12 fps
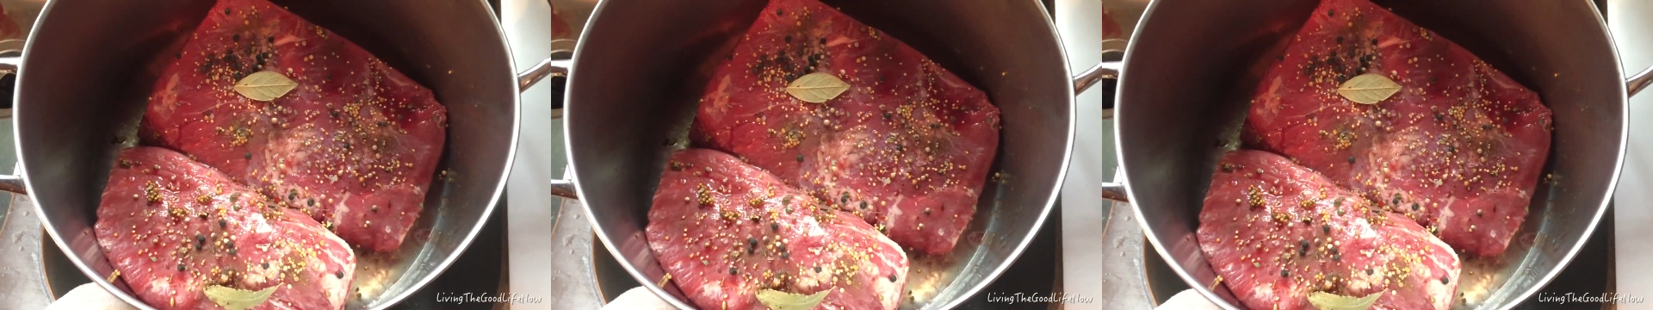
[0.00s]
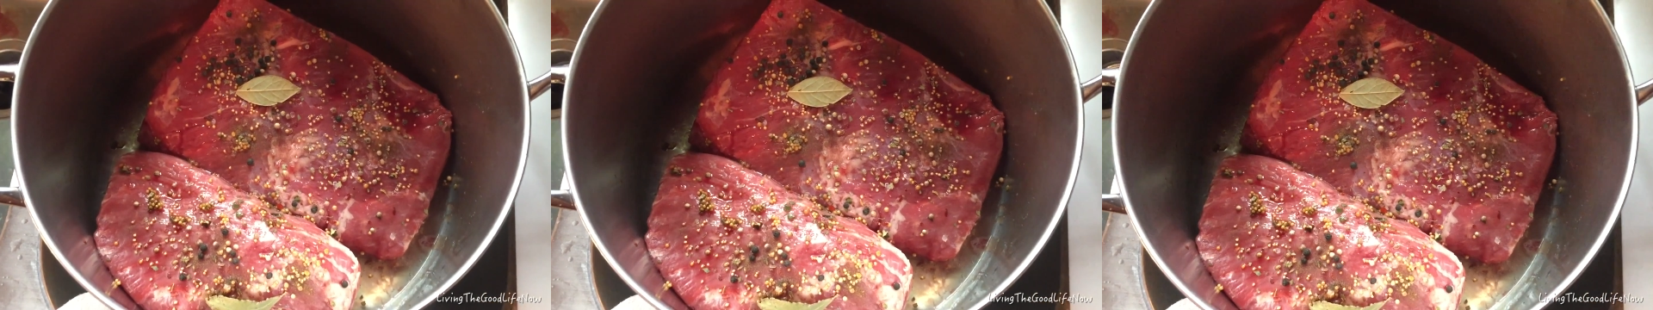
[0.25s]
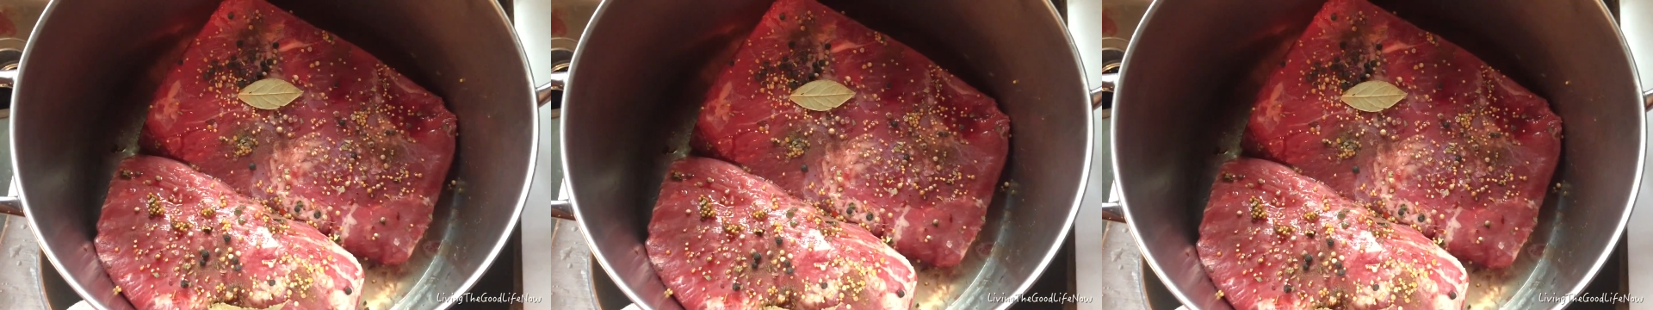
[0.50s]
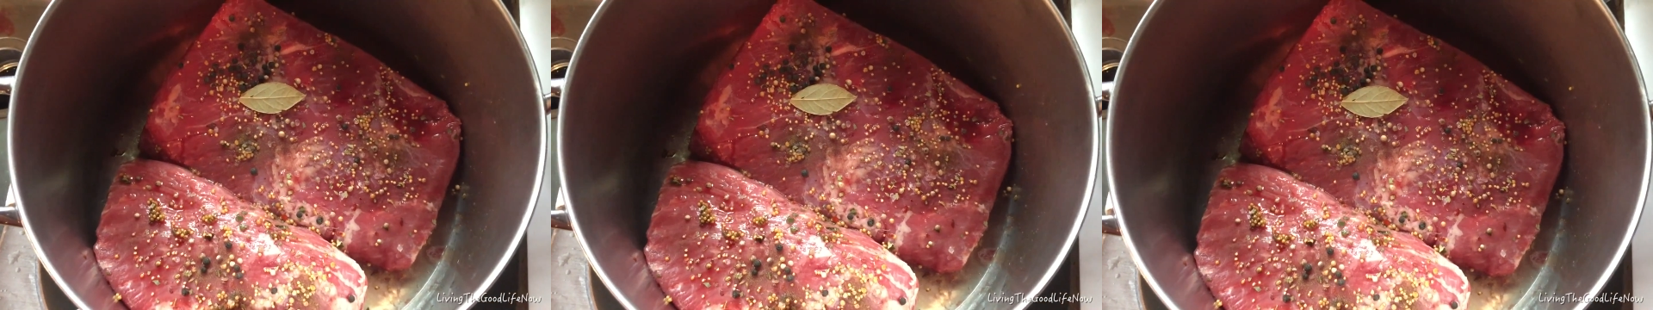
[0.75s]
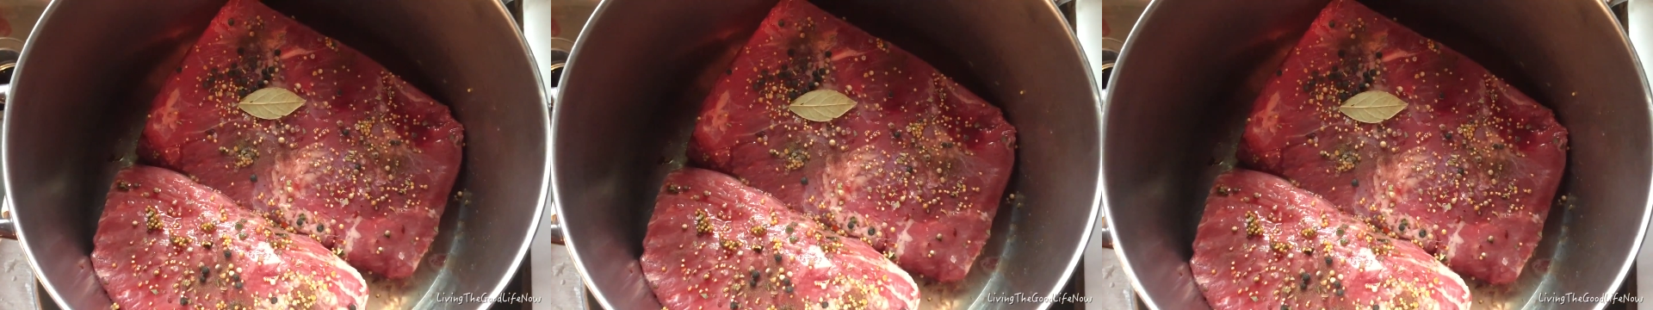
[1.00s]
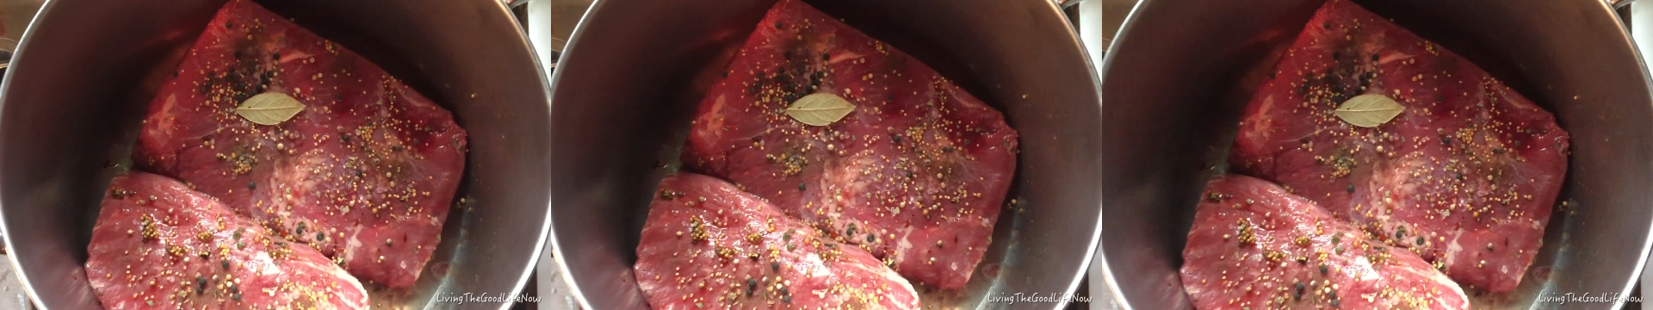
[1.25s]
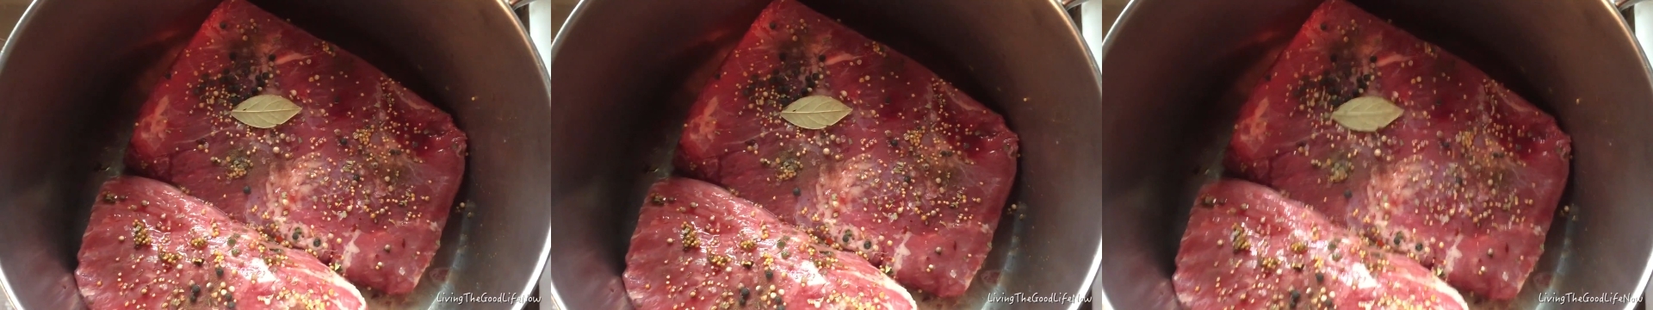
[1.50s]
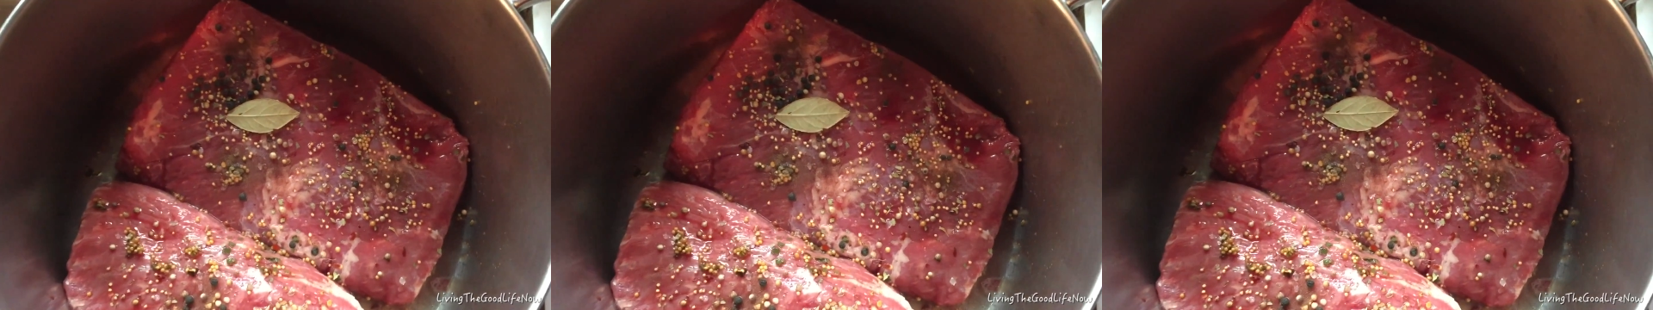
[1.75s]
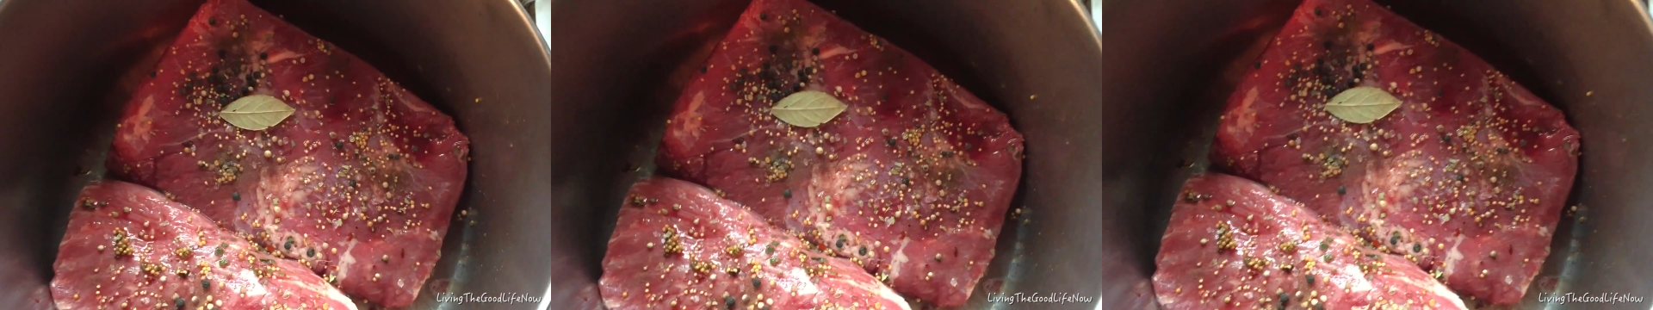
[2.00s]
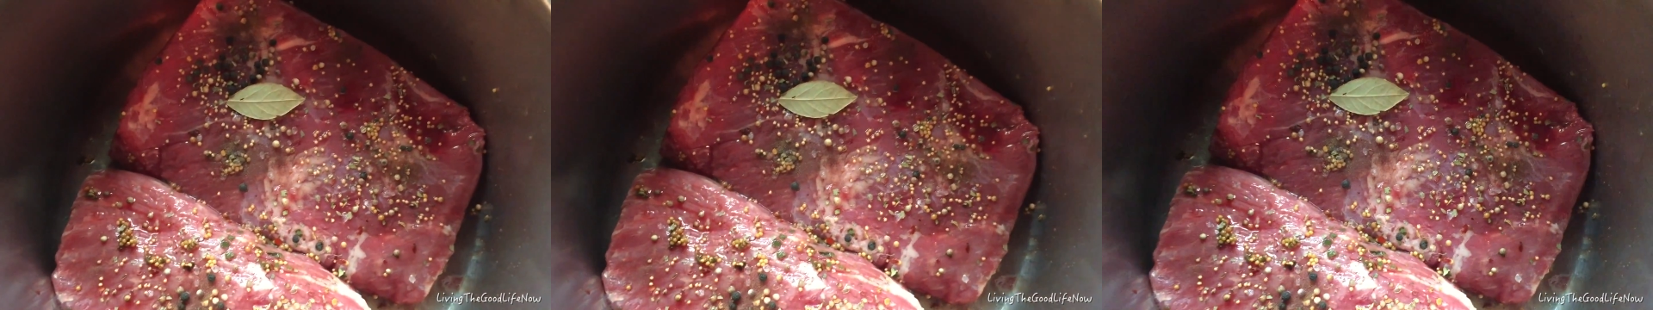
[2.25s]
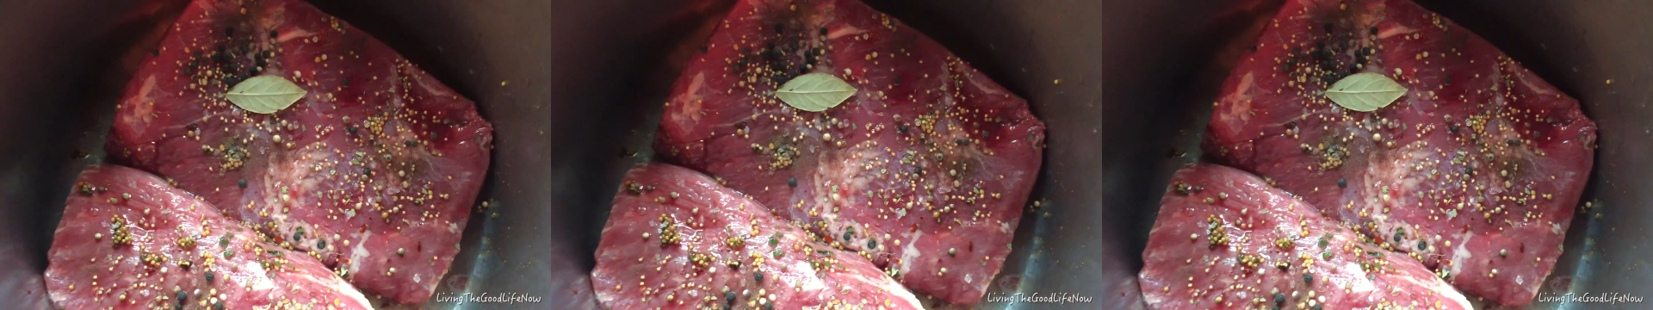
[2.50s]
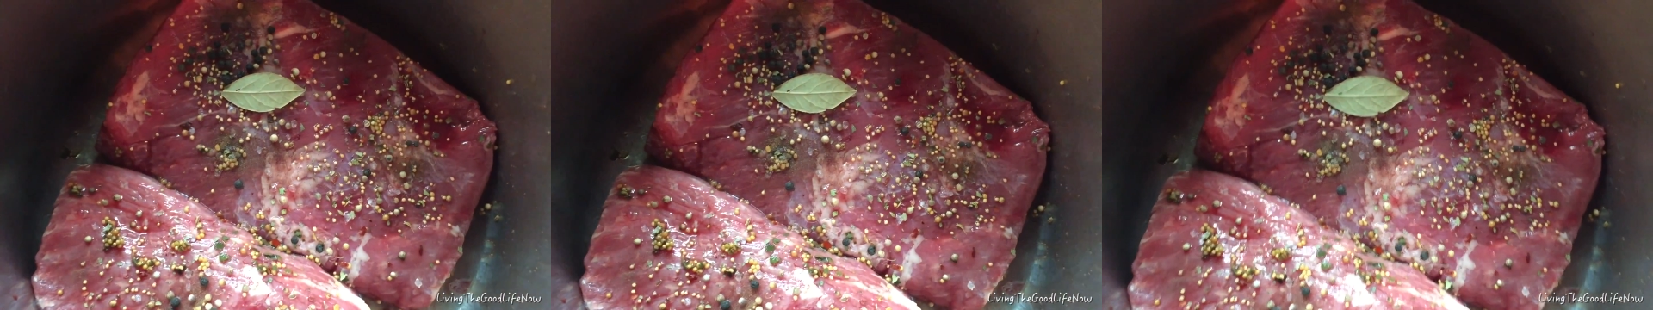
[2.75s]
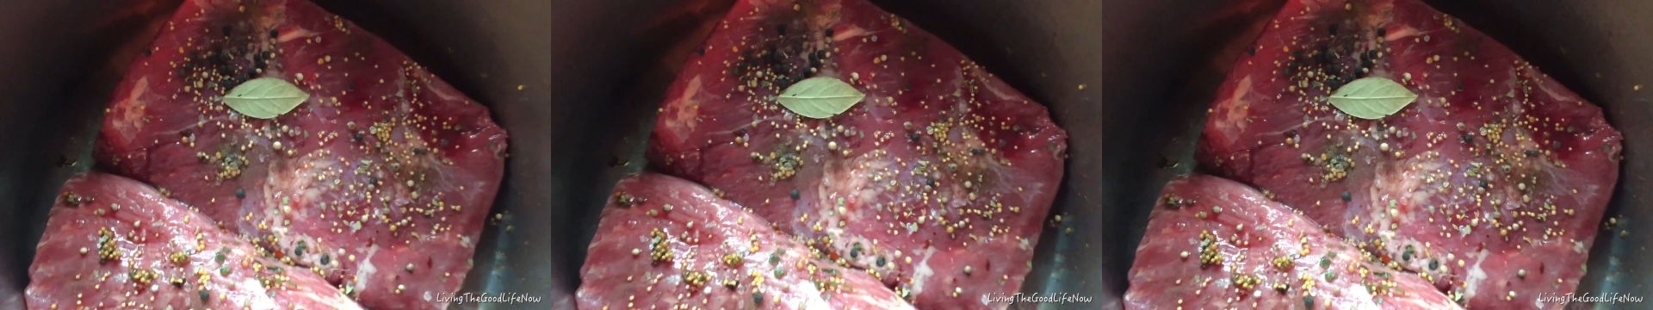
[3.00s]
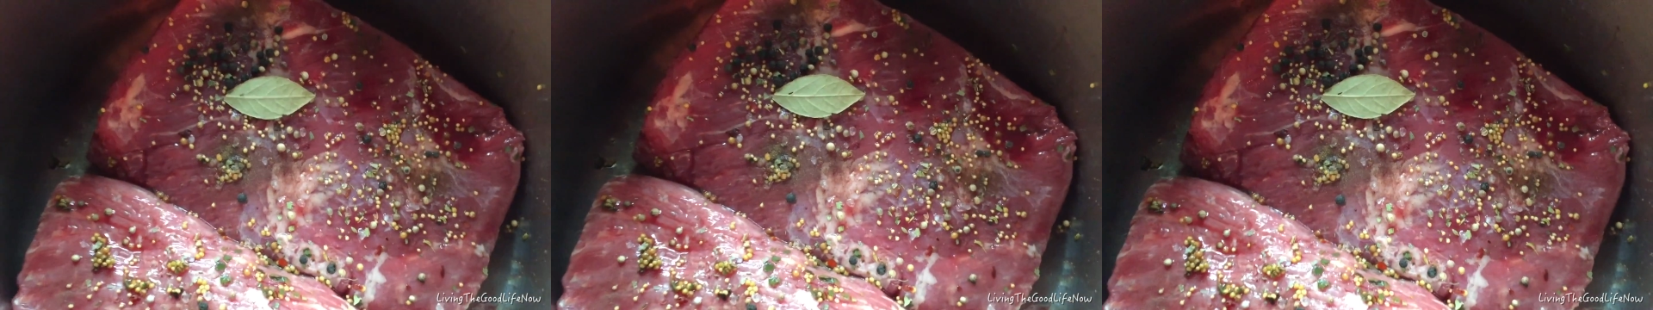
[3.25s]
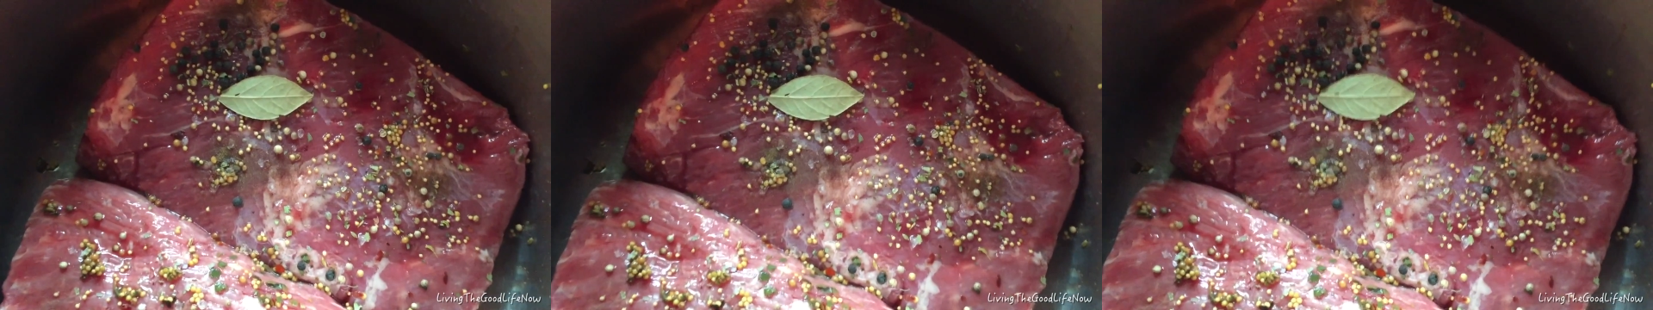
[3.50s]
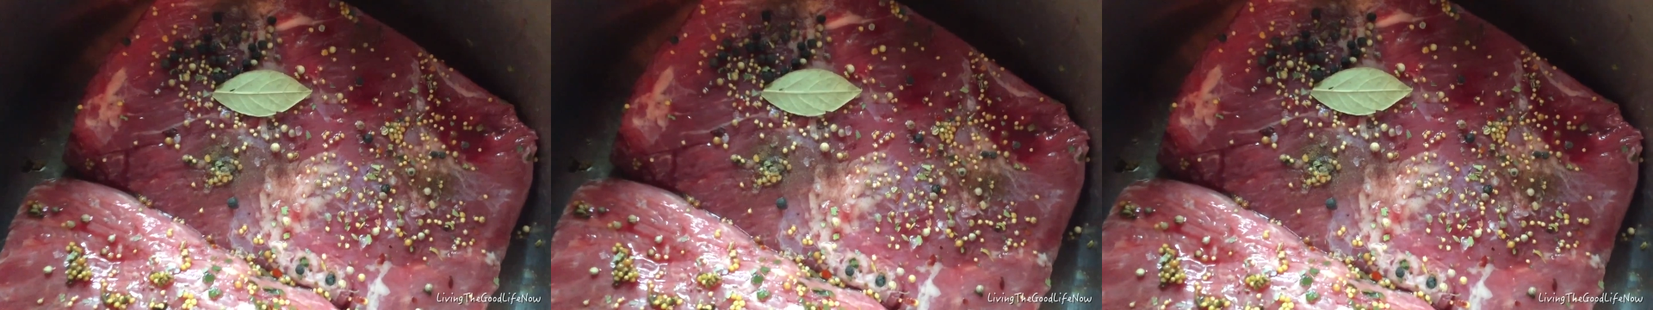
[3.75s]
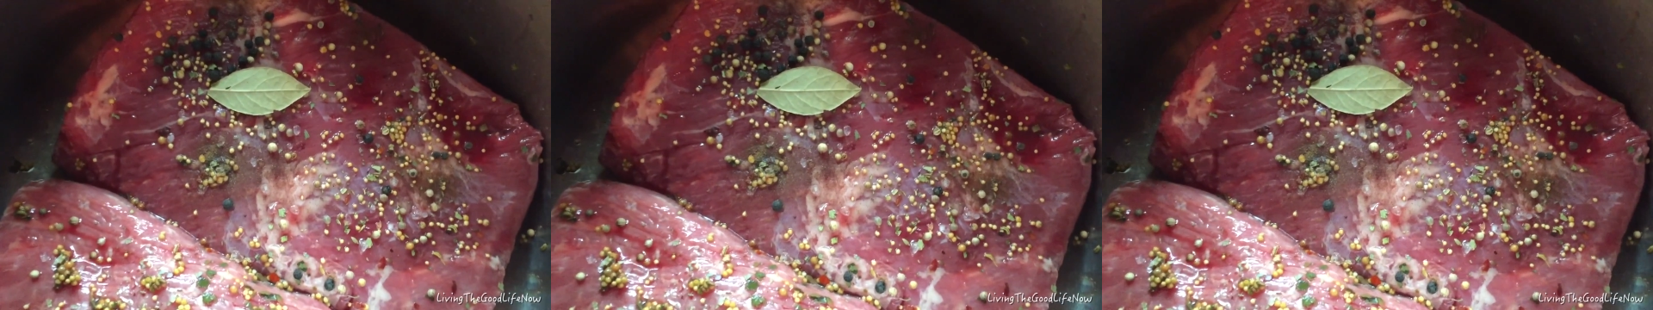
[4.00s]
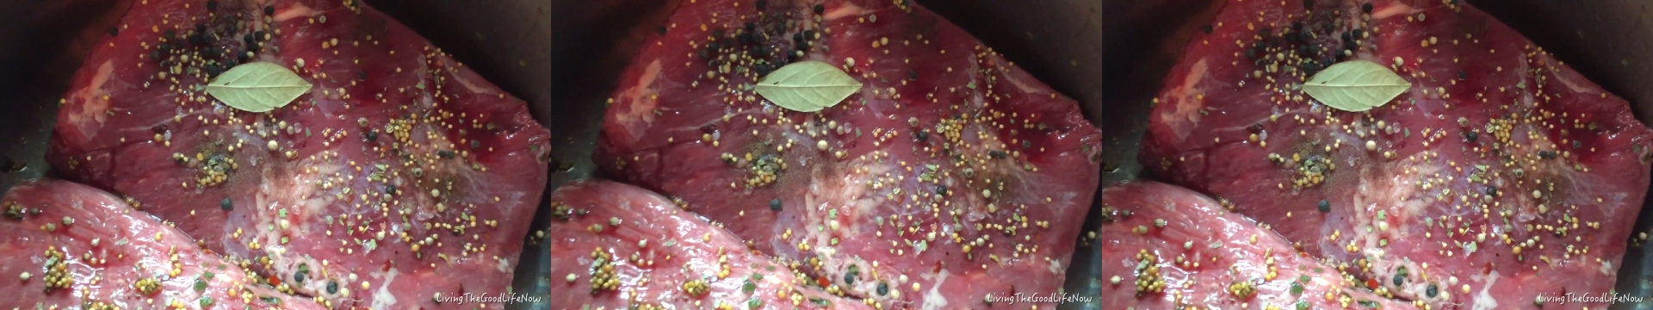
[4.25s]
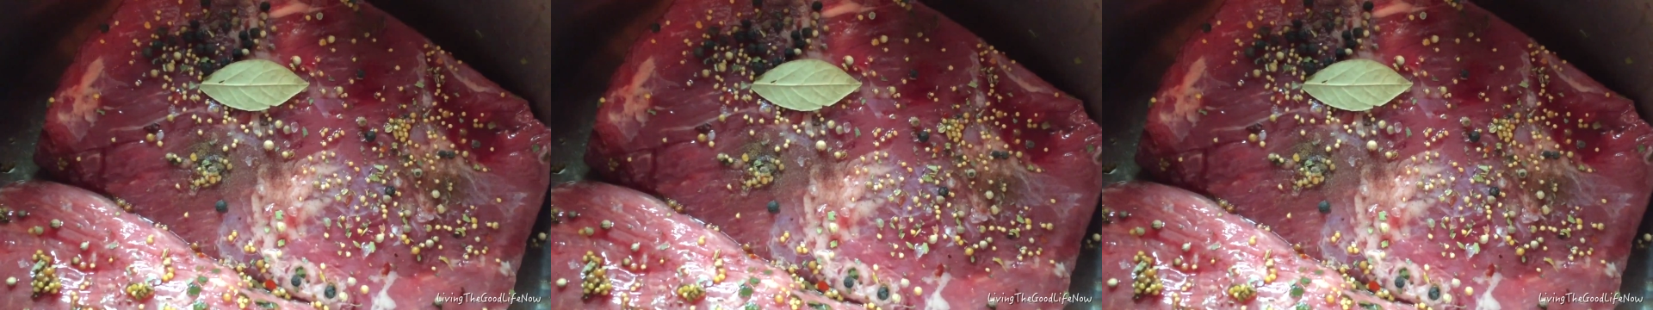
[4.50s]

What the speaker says: [unreadable: no face in view]